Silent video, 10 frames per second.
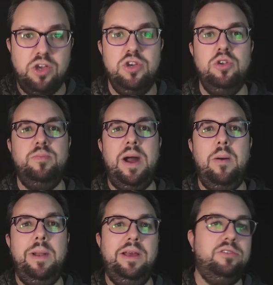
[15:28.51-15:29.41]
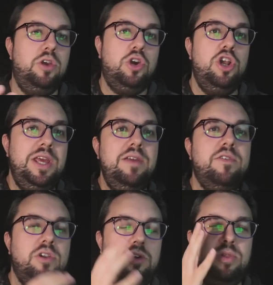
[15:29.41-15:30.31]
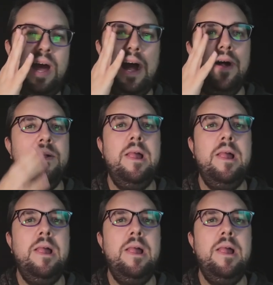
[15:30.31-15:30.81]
huge power play, so you could even do that.